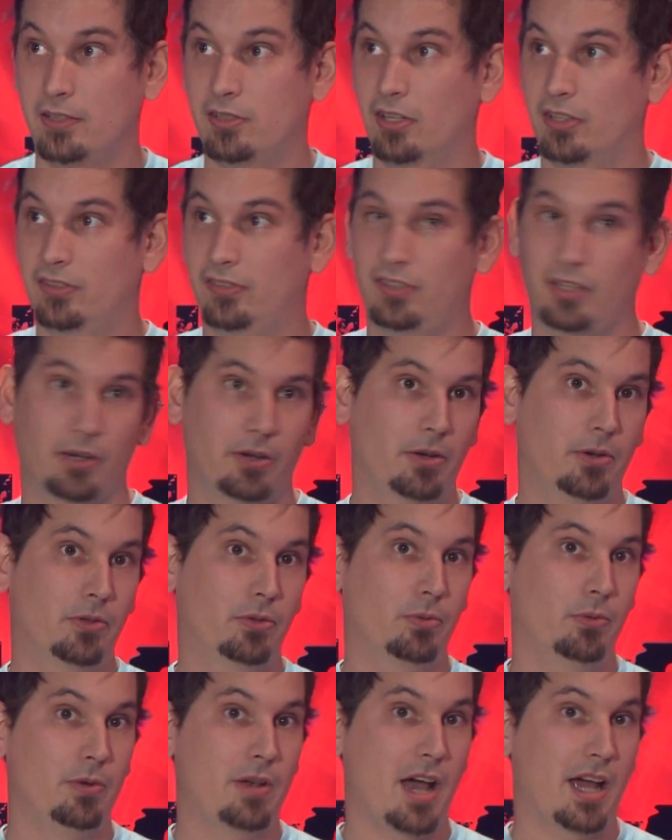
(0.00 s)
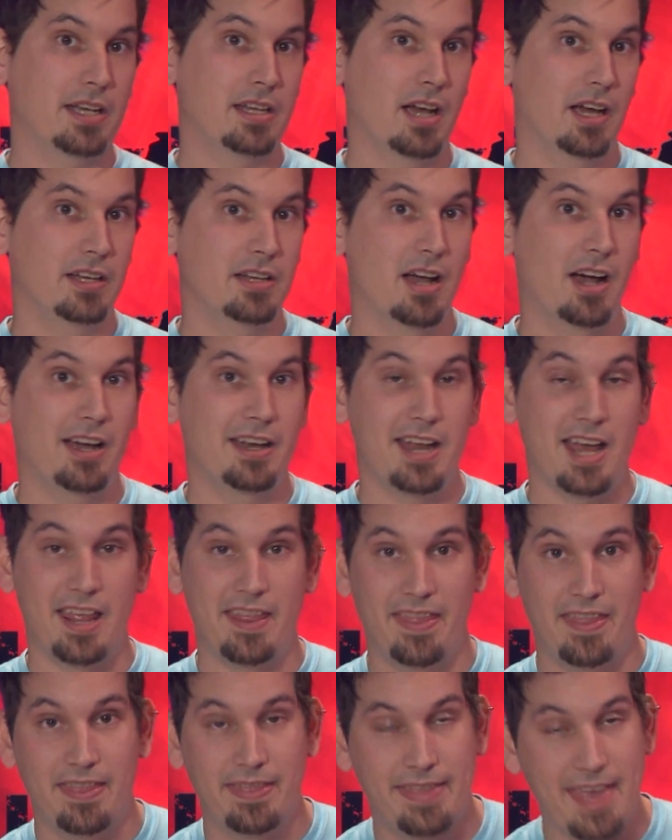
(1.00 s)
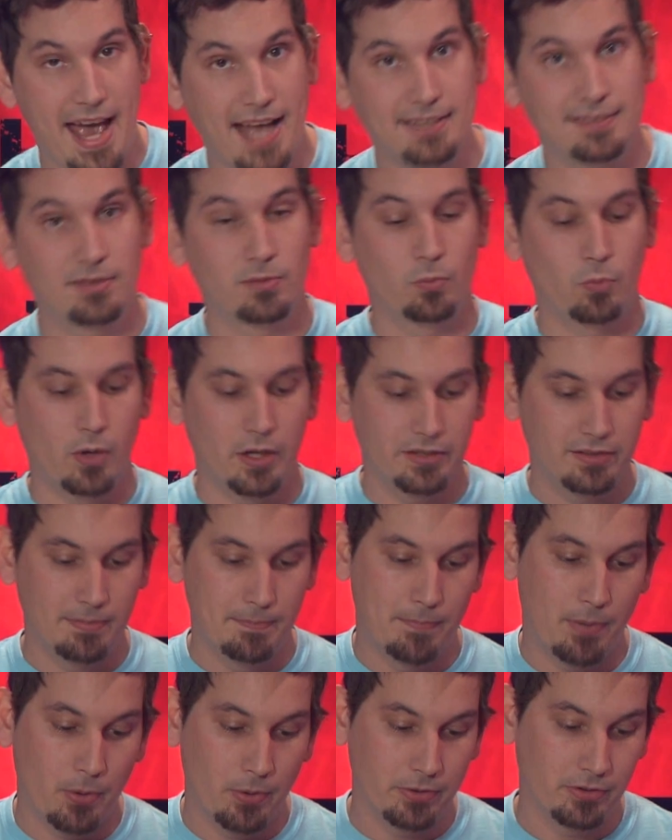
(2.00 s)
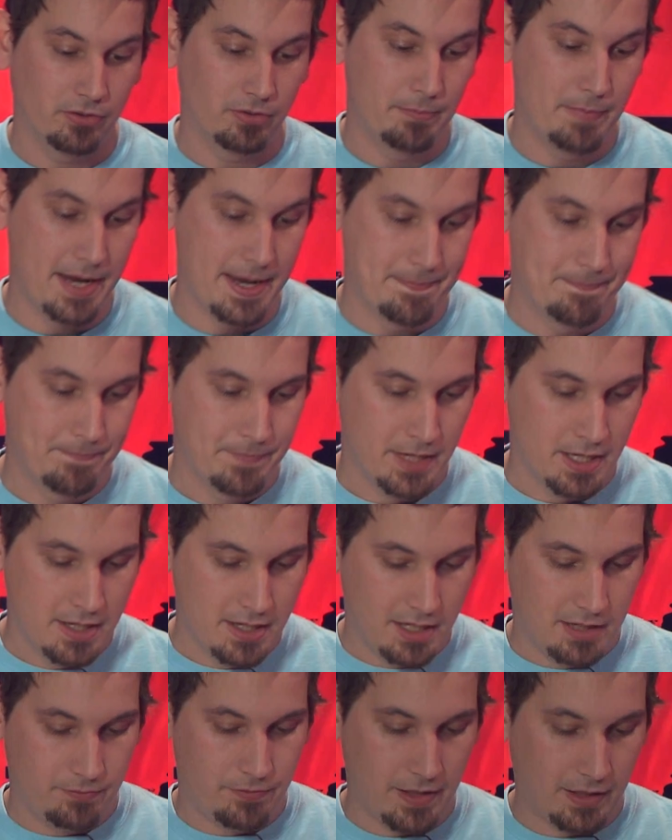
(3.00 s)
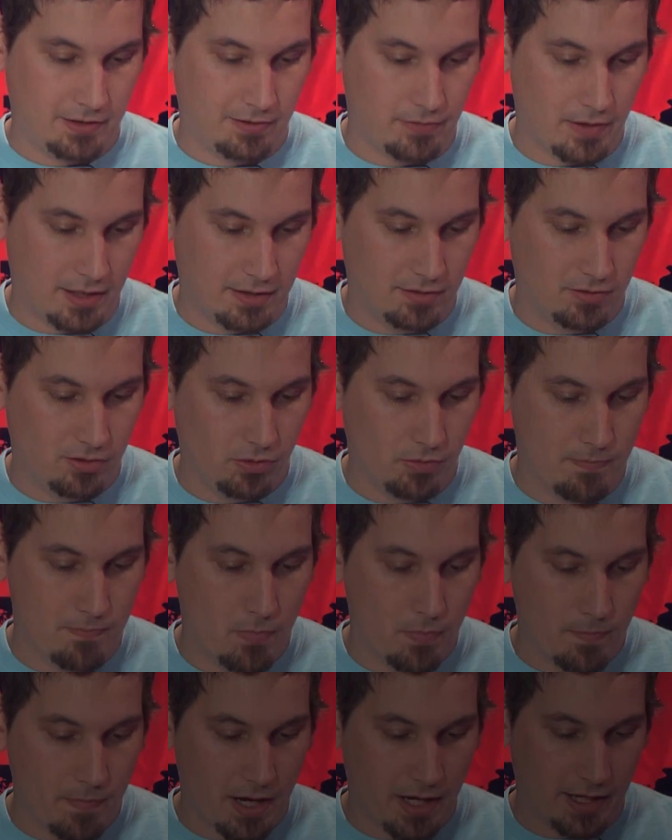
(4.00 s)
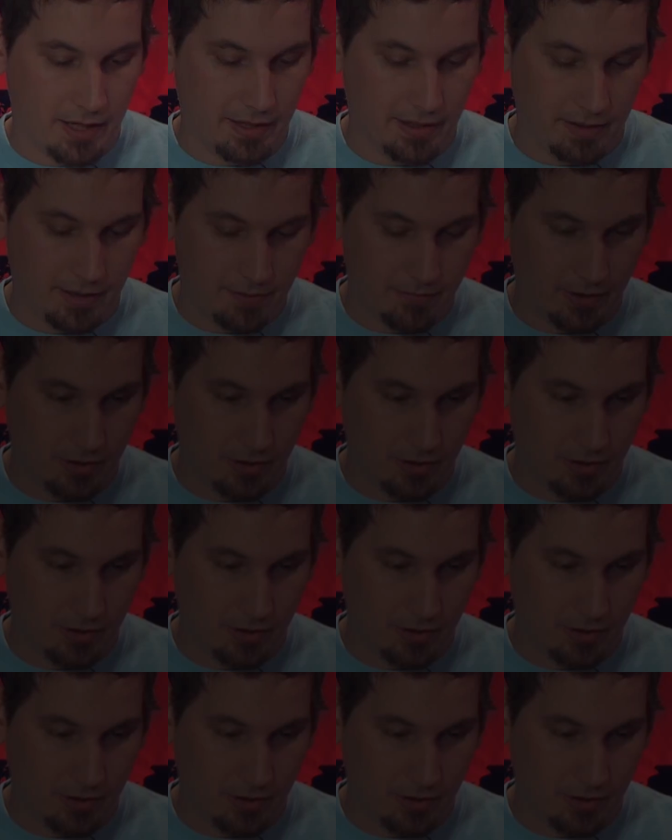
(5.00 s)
does 0 through 999, and that's what's important to me. In fact, if I do, uh, if I